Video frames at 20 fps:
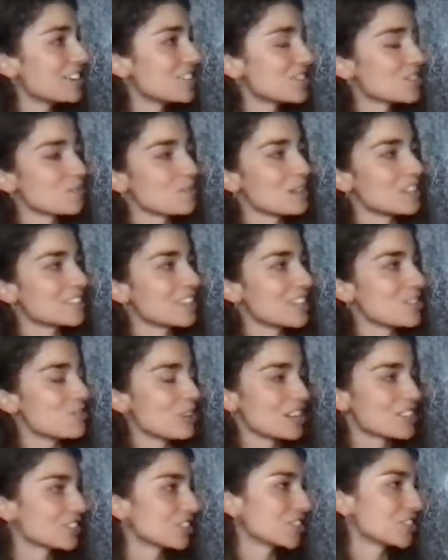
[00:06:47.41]
It just means that you
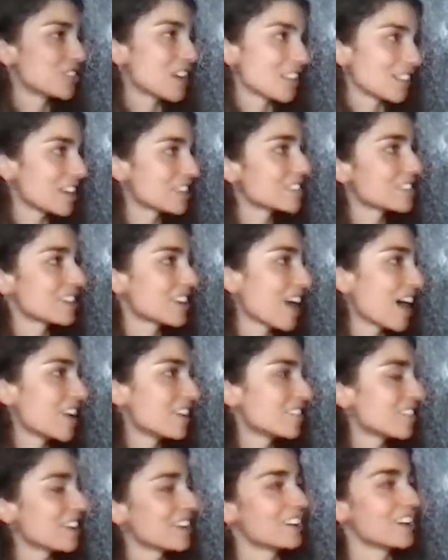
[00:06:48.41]
get to learn that lesson again
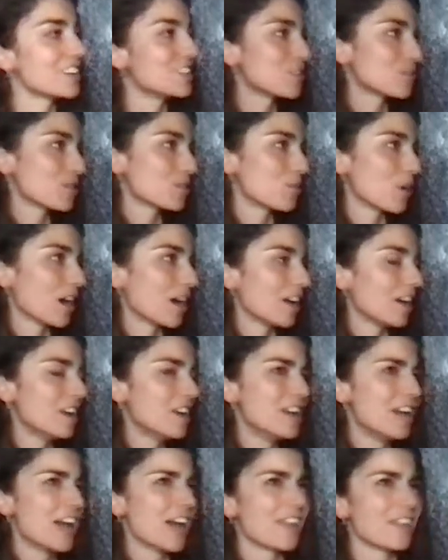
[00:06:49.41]
in a different way.
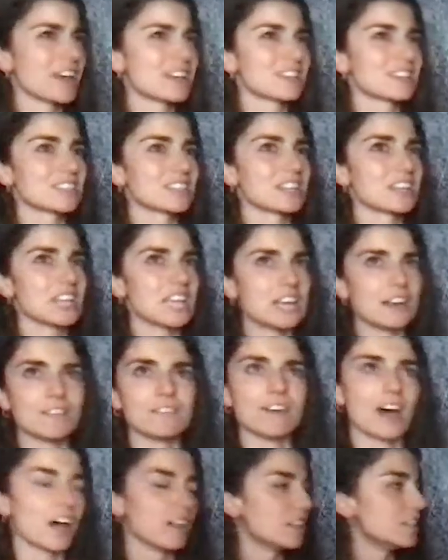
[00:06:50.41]
And that doesn't
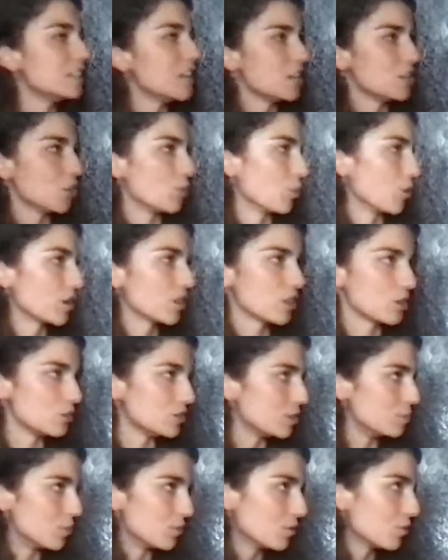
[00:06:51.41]
invalidate the work that you
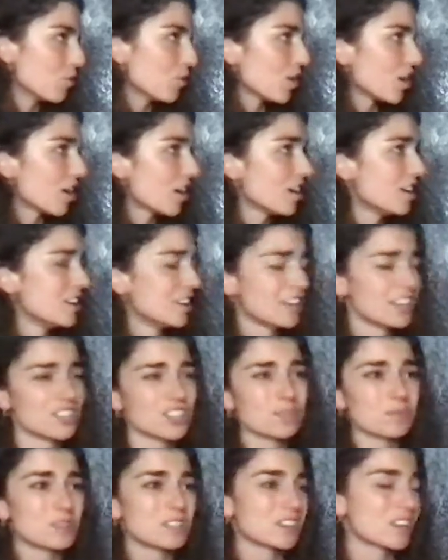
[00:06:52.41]
did before. It
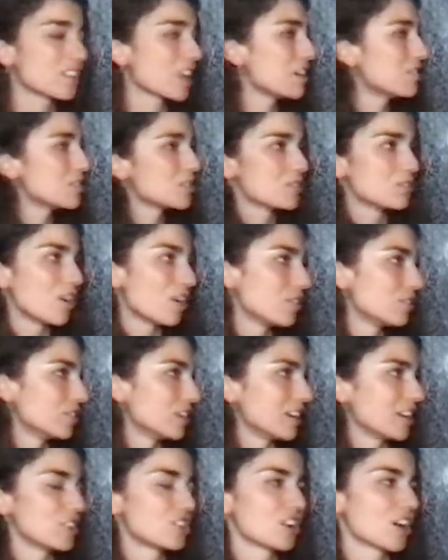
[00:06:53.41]
just means that life is
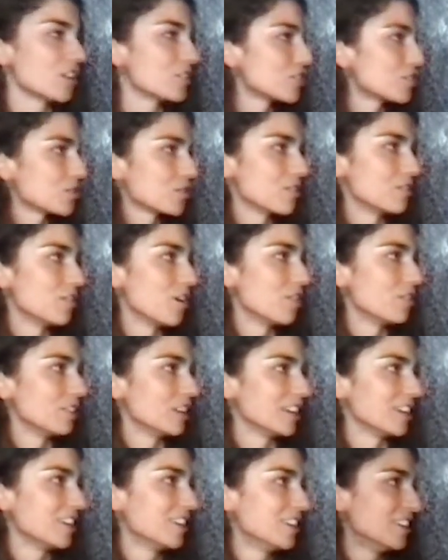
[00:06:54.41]
evolving and challenges are
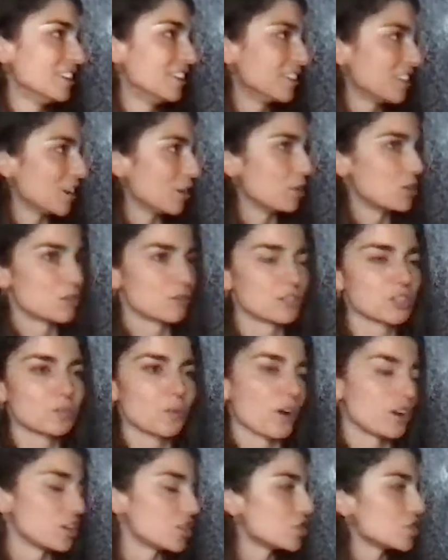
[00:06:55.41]
evolving. You know, and you're
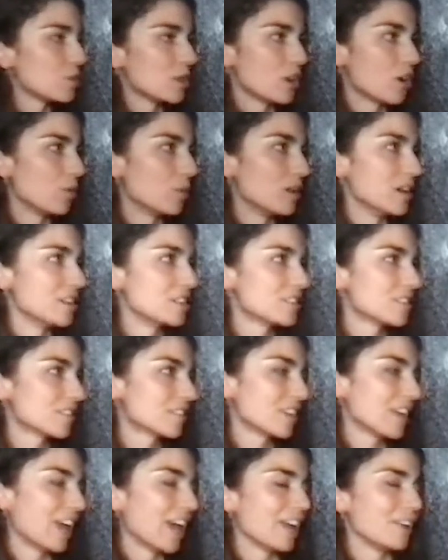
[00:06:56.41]
responding to it always.
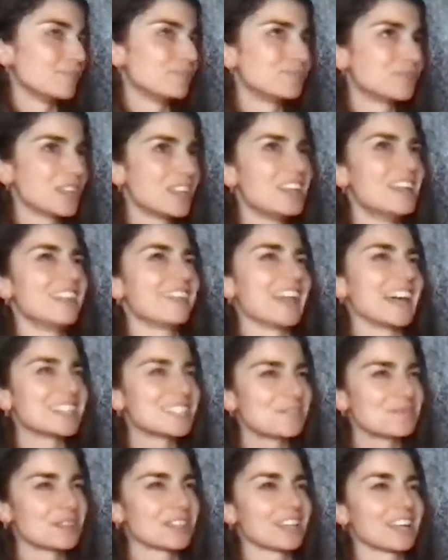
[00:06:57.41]
And that's
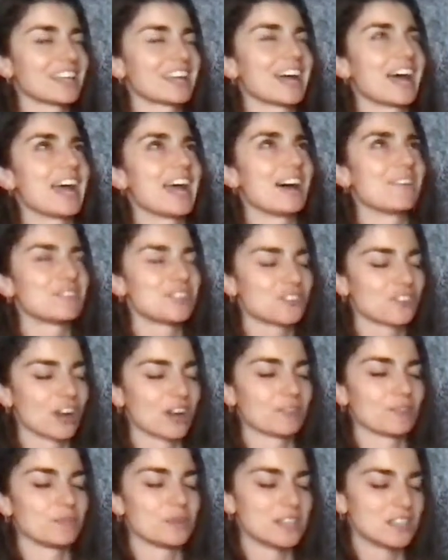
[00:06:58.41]
something that like I have to try
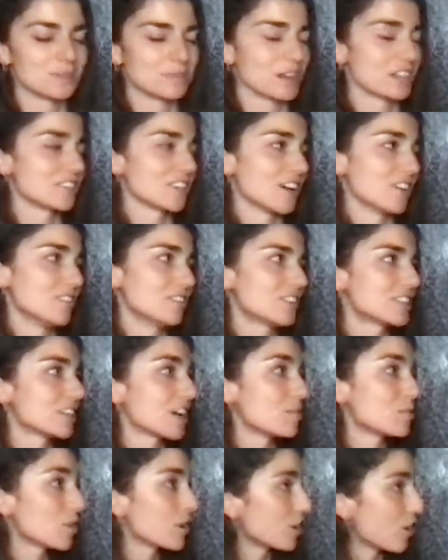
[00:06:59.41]
and repeat to myself, because
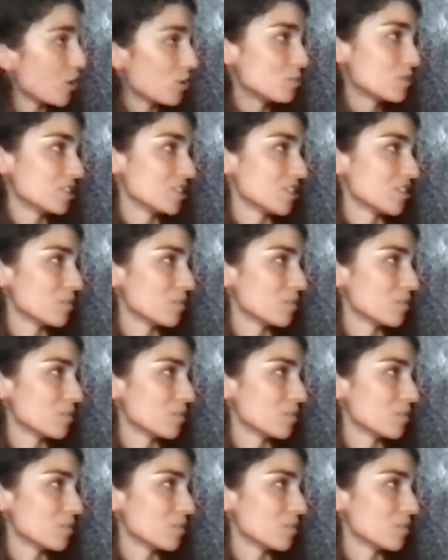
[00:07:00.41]
I'm going home soon.